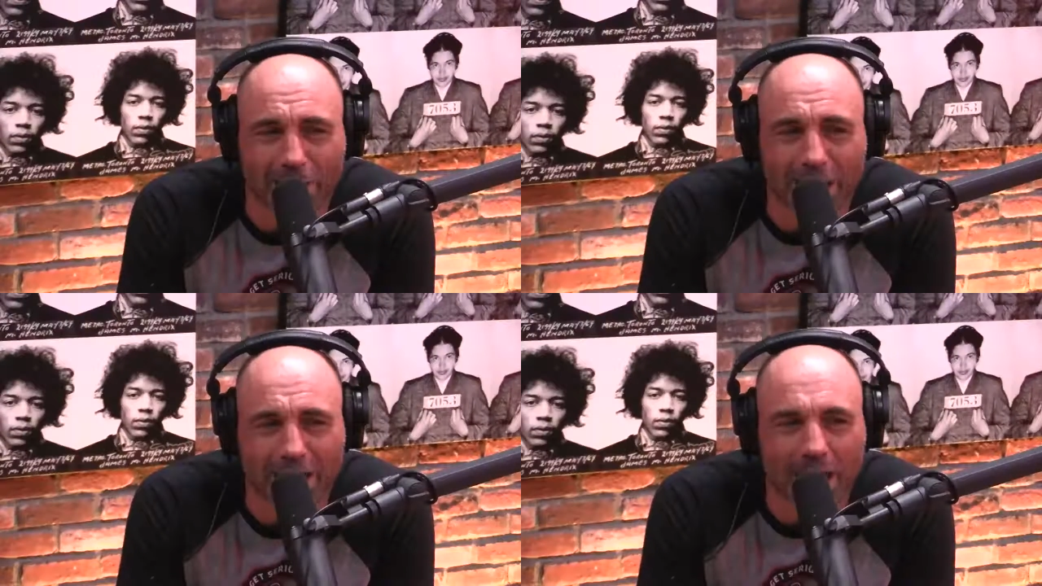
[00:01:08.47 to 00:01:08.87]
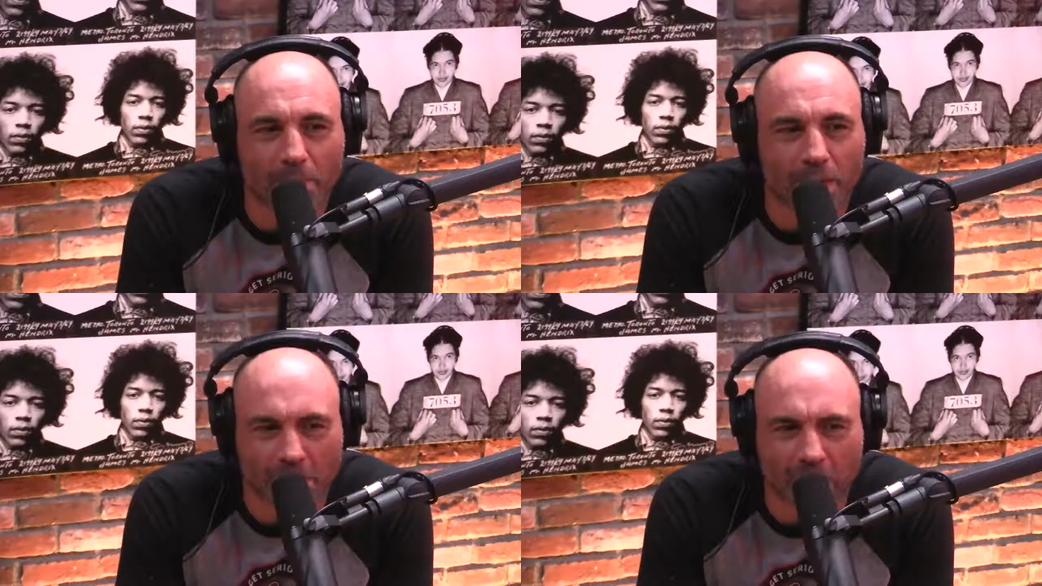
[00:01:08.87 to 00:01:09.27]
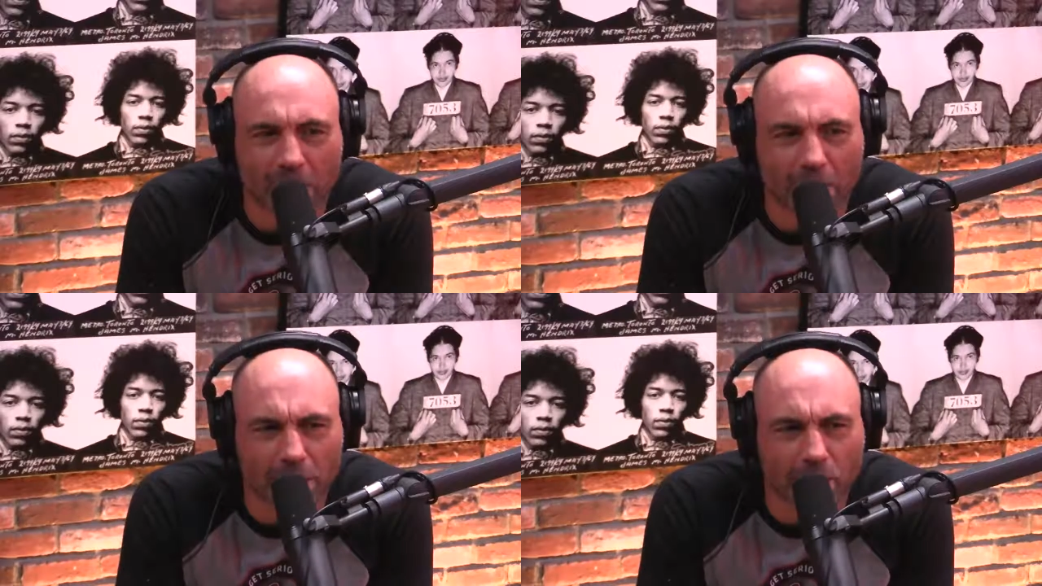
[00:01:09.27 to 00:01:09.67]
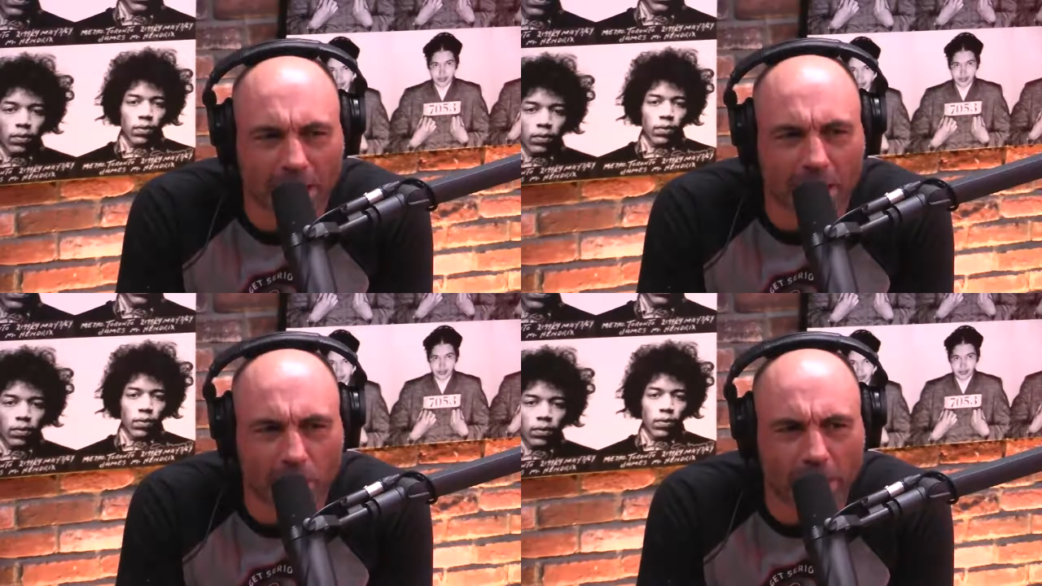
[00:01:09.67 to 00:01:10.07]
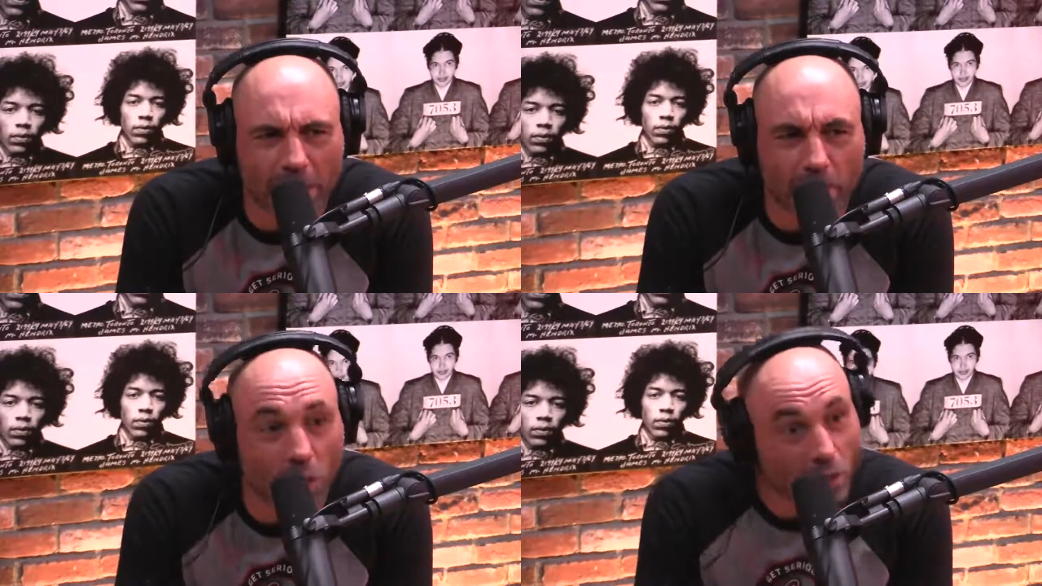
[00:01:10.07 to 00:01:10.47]
Speaker 1: crazy. wake up. You're like, hey, you can wake up,
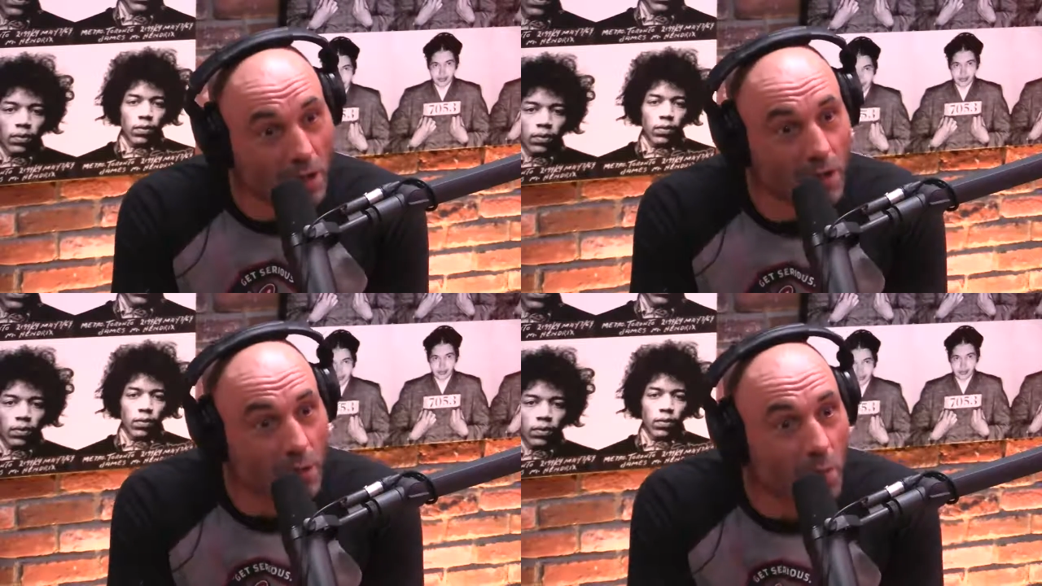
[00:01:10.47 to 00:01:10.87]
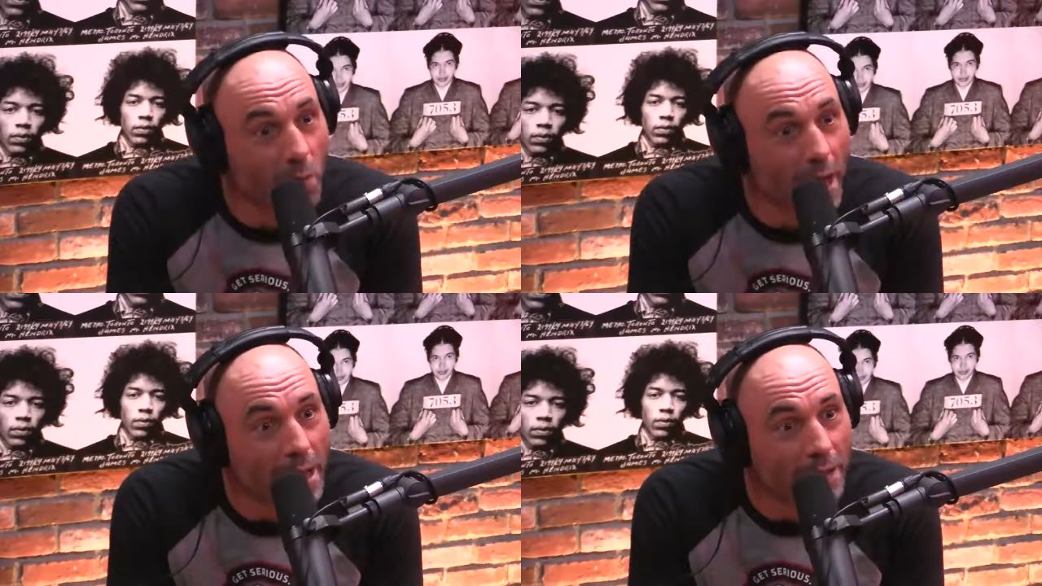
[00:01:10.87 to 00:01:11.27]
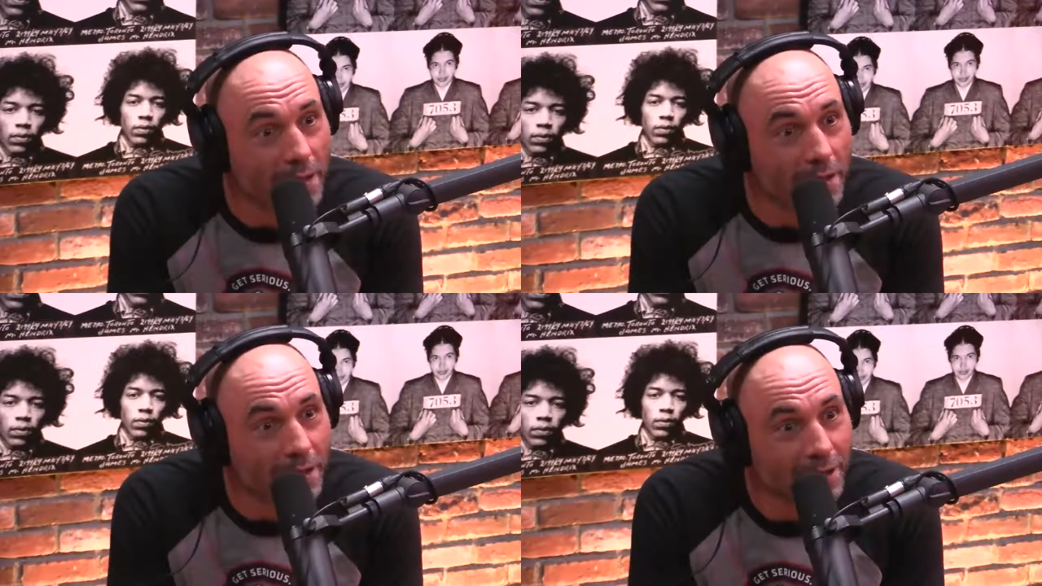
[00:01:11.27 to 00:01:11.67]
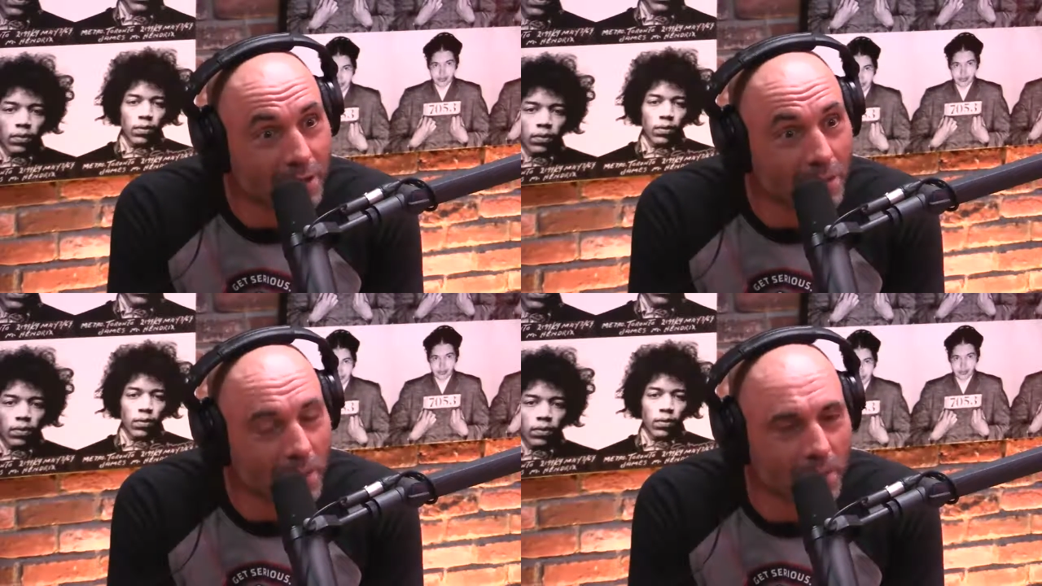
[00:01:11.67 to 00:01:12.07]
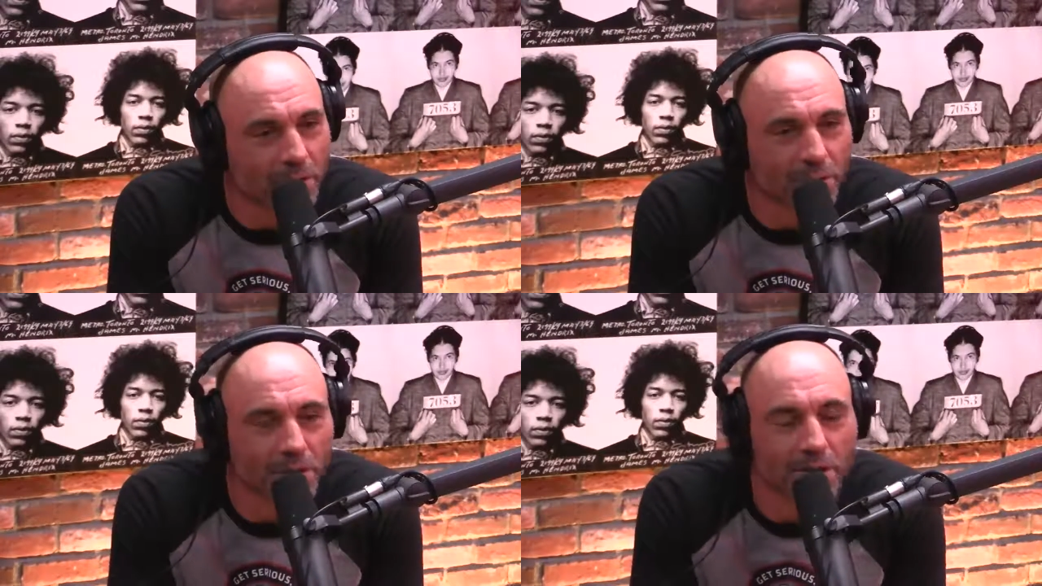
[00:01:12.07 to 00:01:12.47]
wake up. Oh, look, you're awake. Yeah. You're awake.
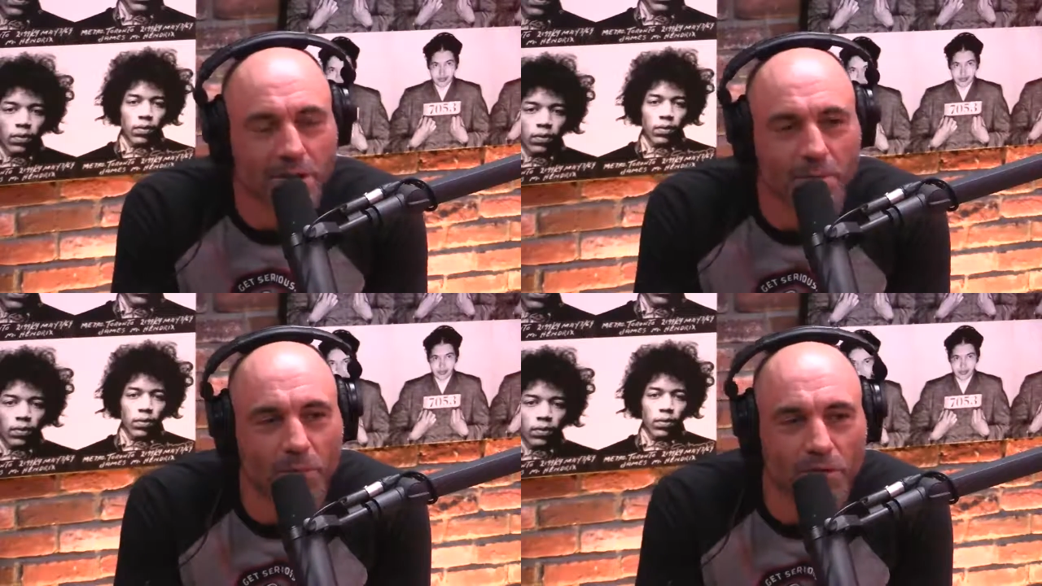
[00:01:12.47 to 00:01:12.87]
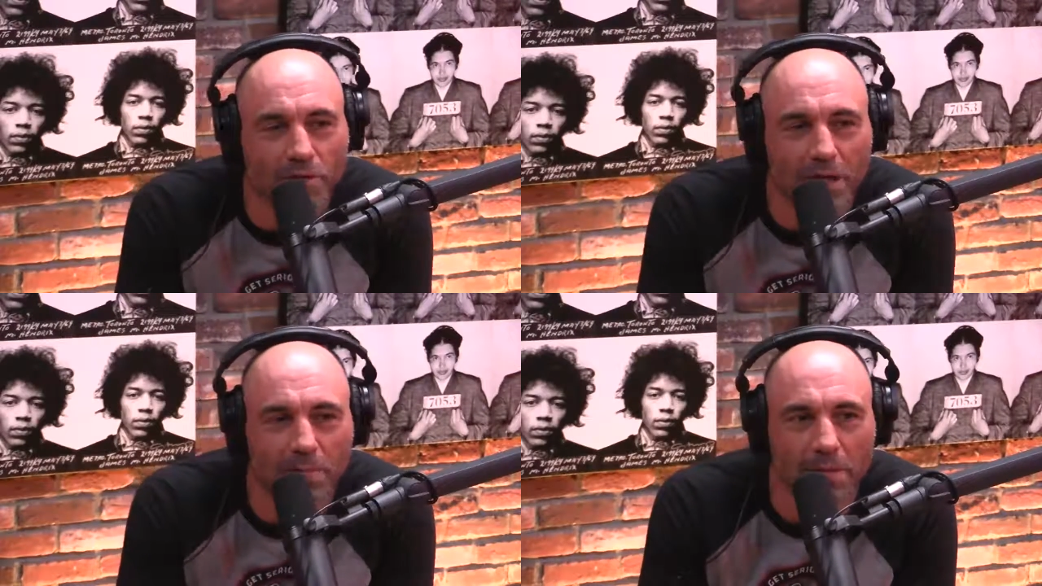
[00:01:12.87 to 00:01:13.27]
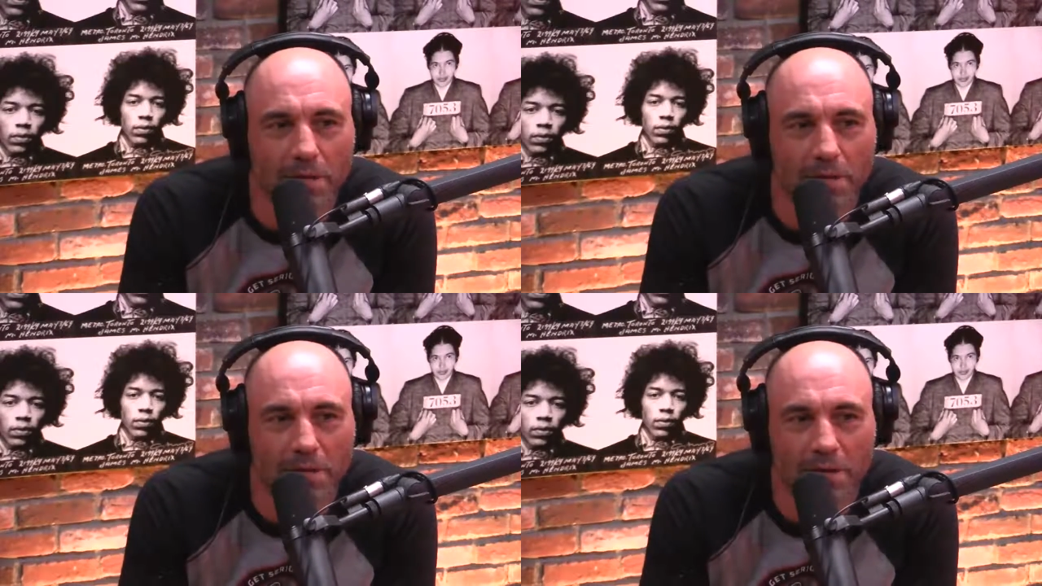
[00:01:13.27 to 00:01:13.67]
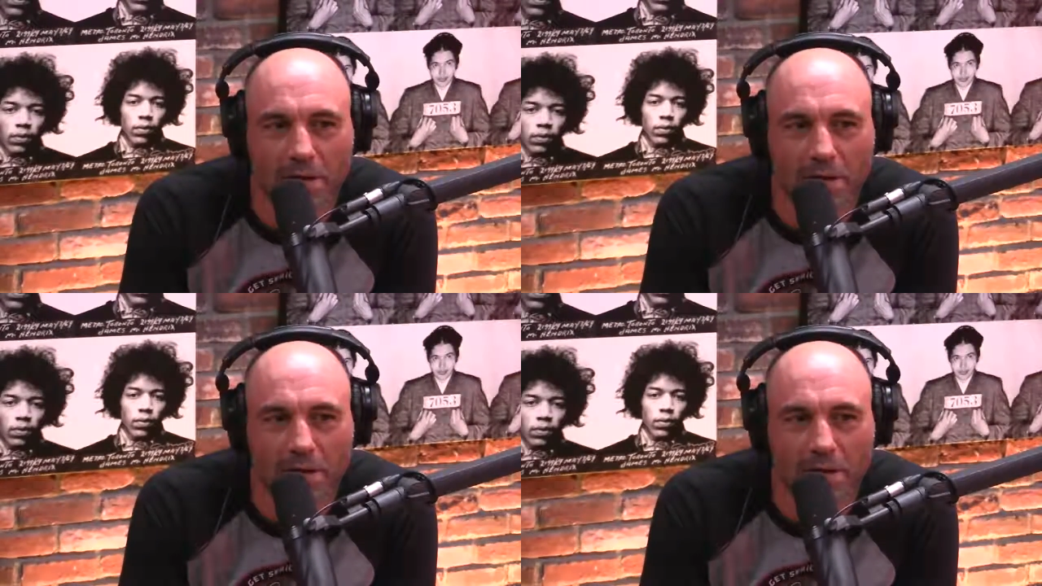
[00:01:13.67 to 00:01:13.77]
But it was really just more dream. You're awake,